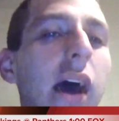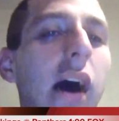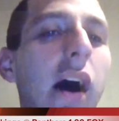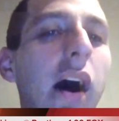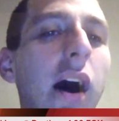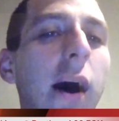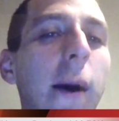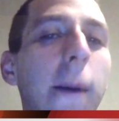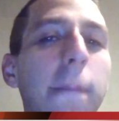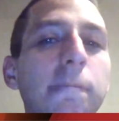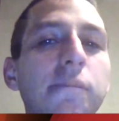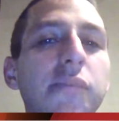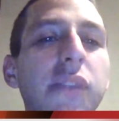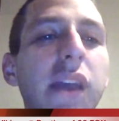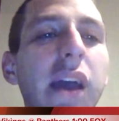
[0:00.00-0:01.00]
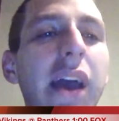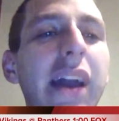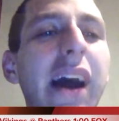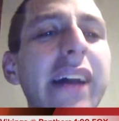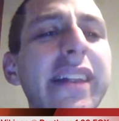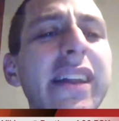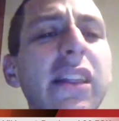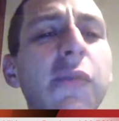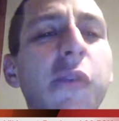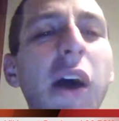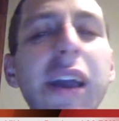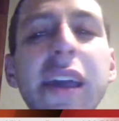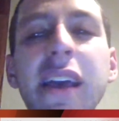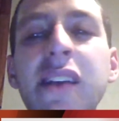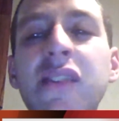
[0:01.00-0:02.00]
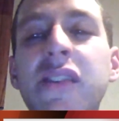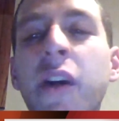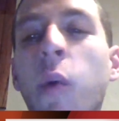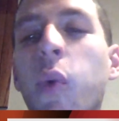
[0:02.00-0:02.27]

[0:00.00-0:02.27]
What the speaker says: And I think the Vikings,